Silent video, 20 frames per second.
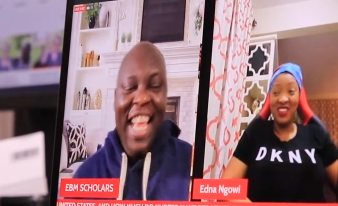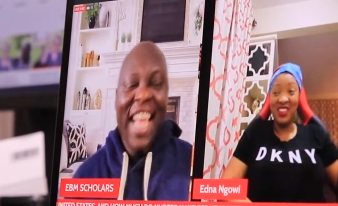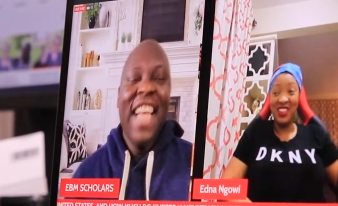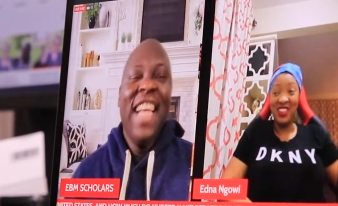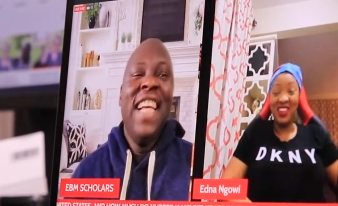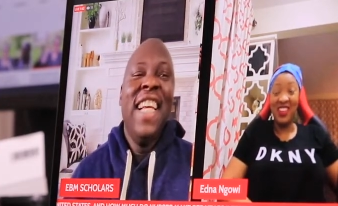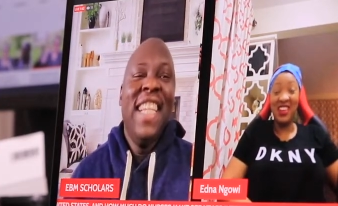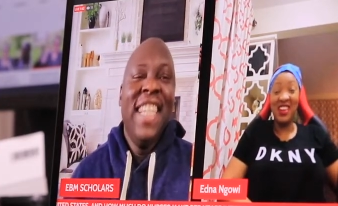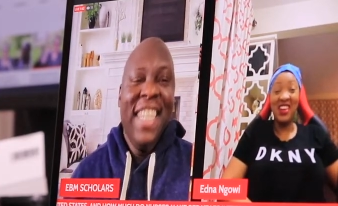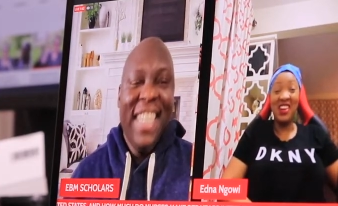
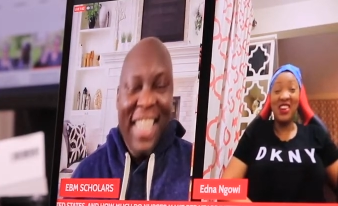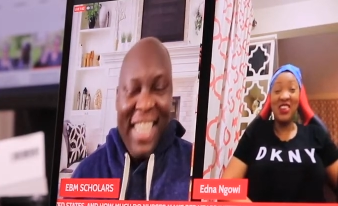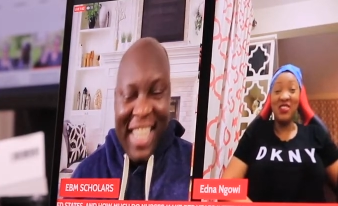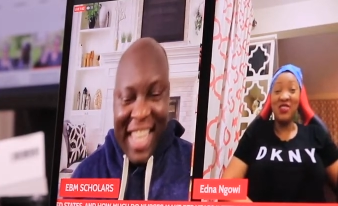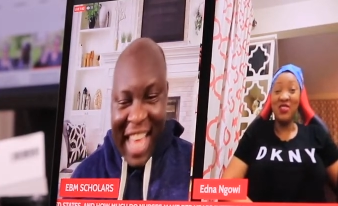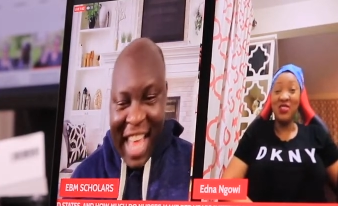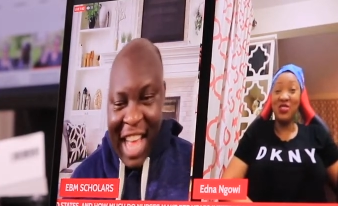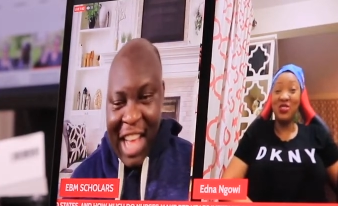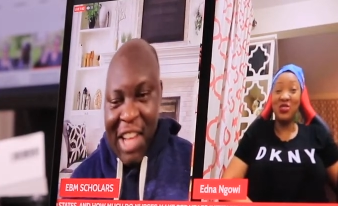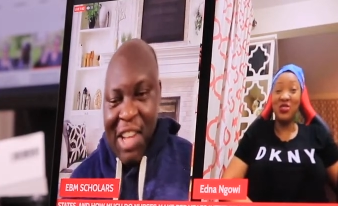Speaker 1: Yeah.
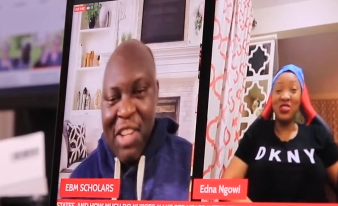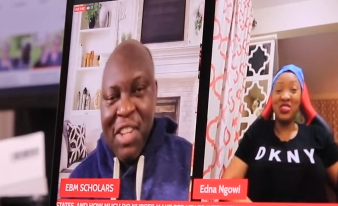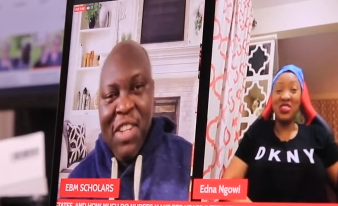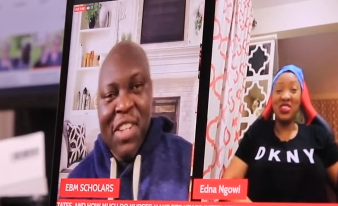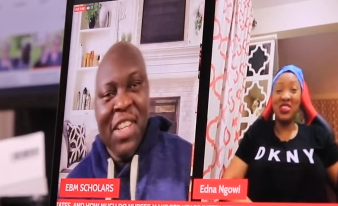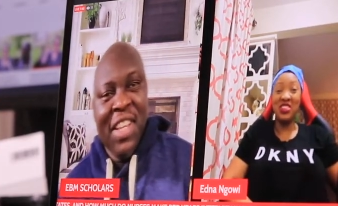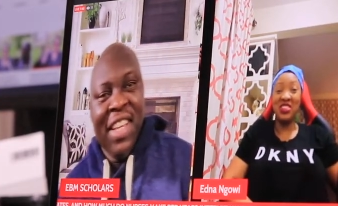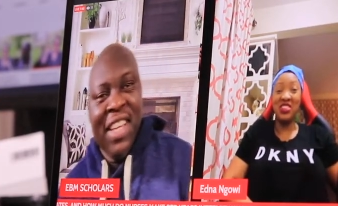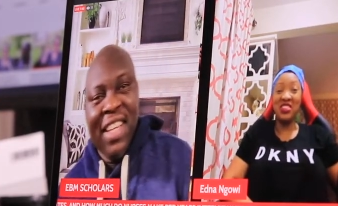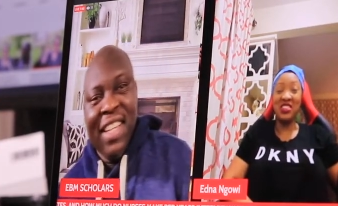Yeah.
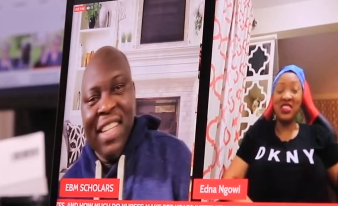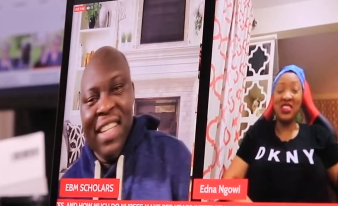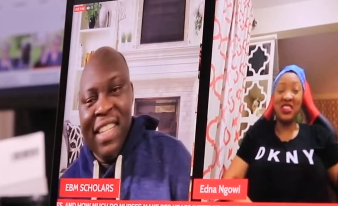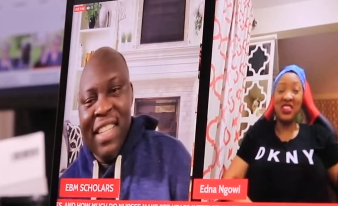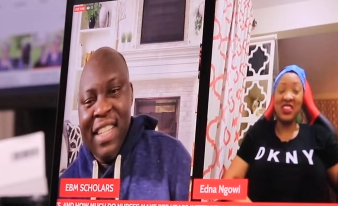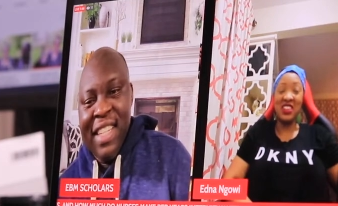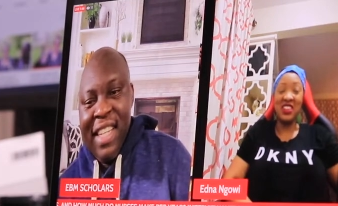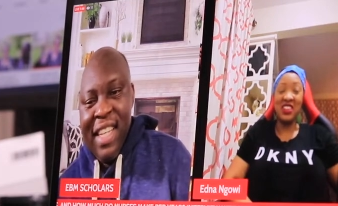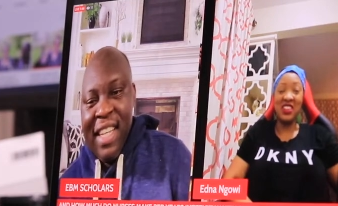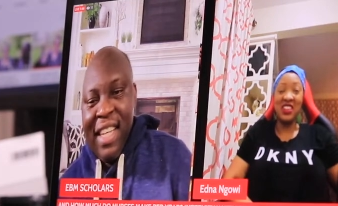
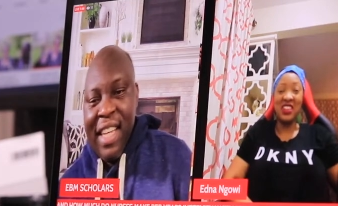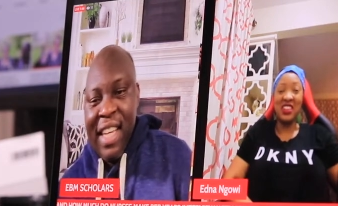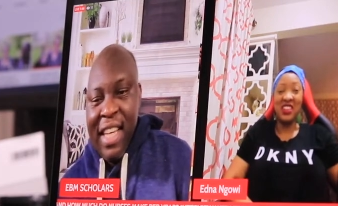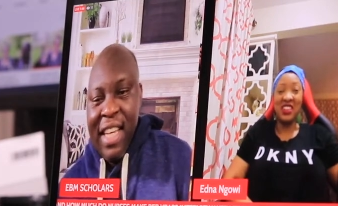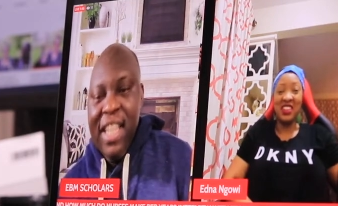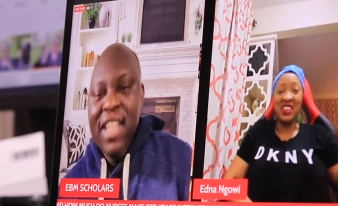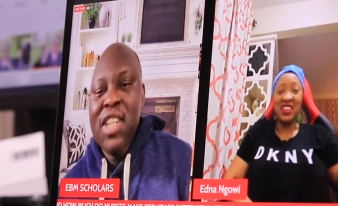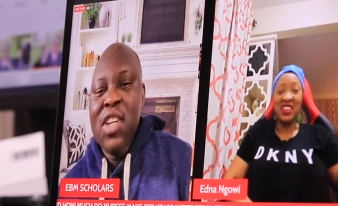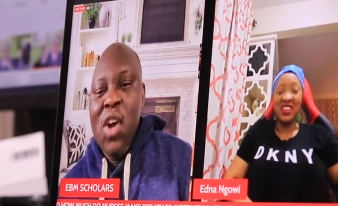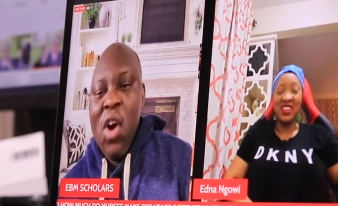
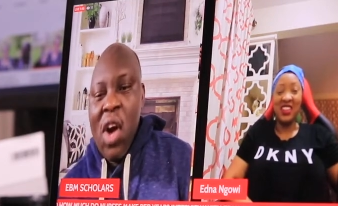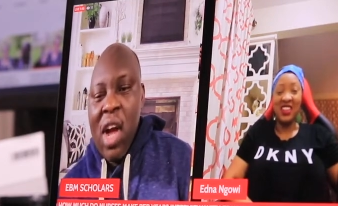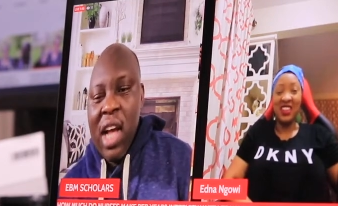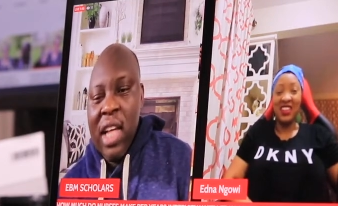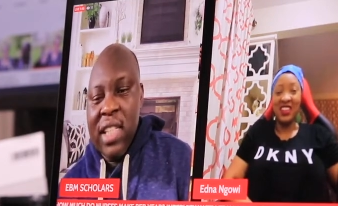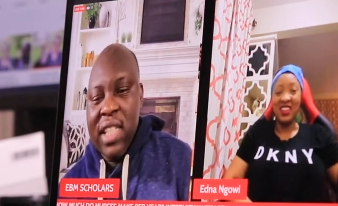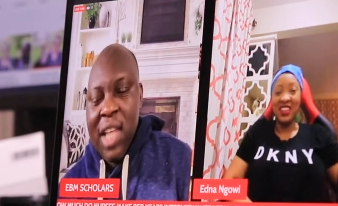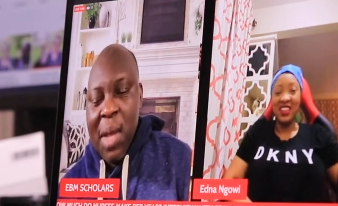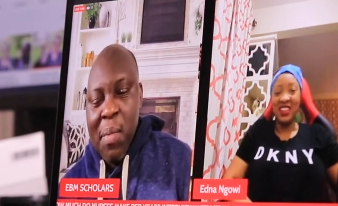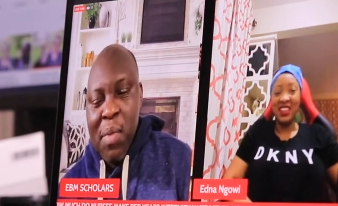In
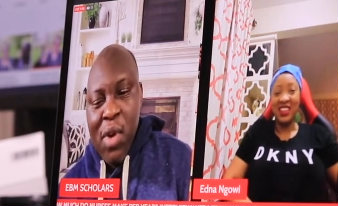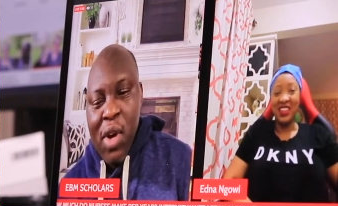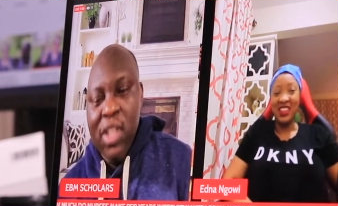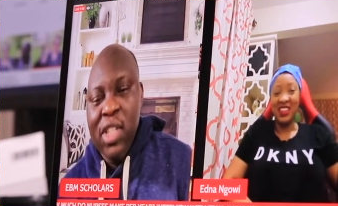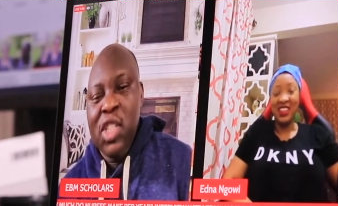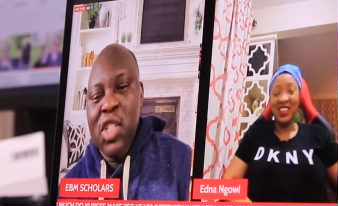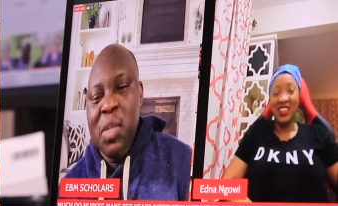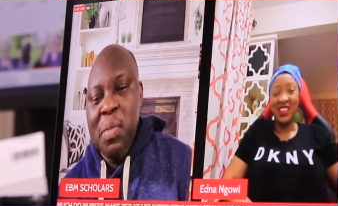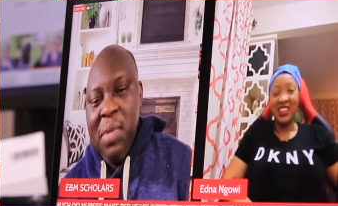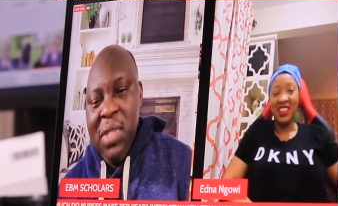August, I'm going
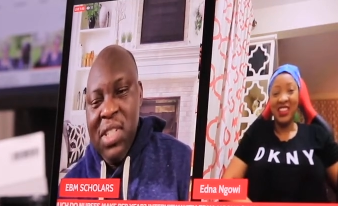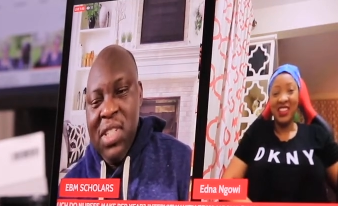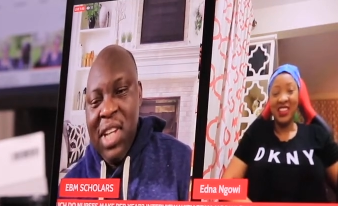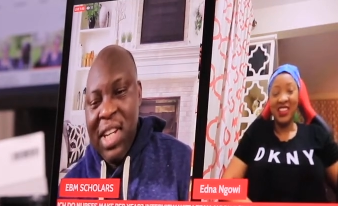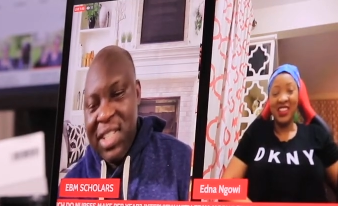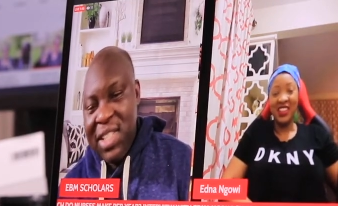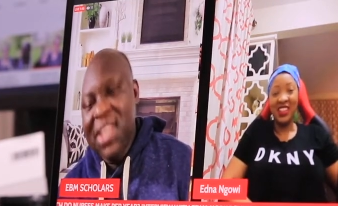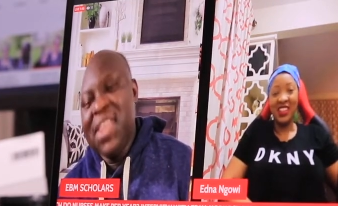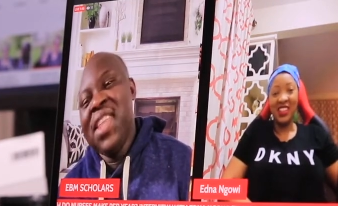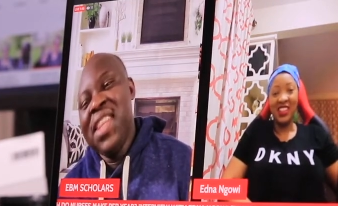to be
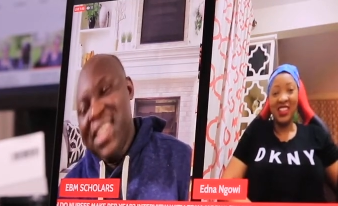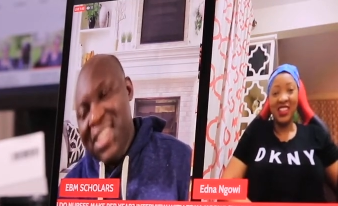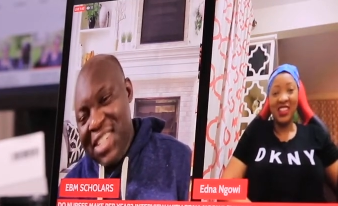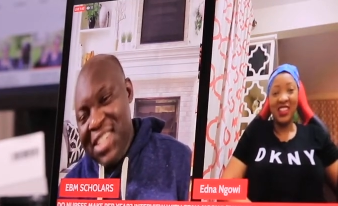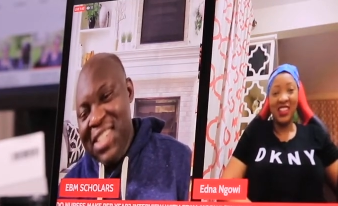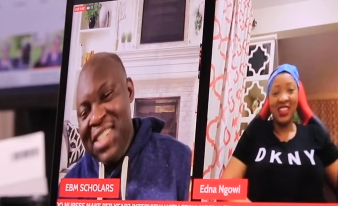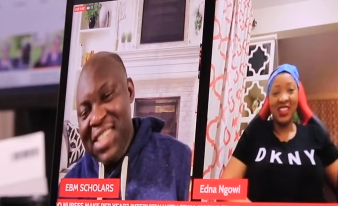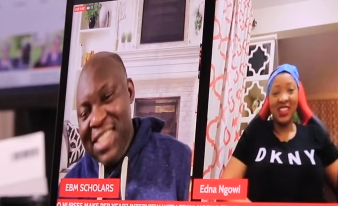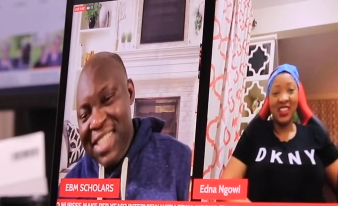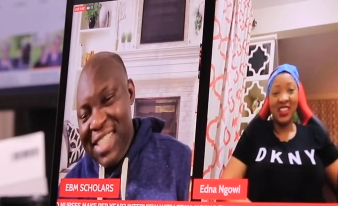just
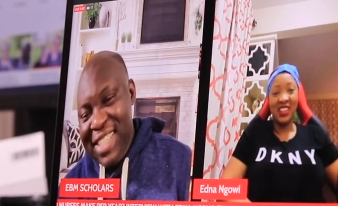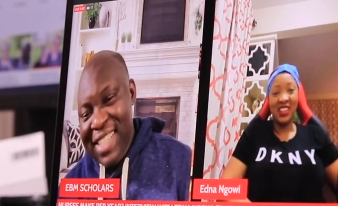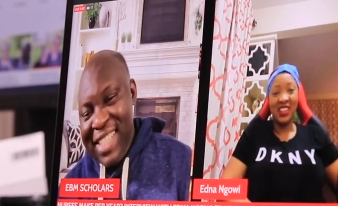13.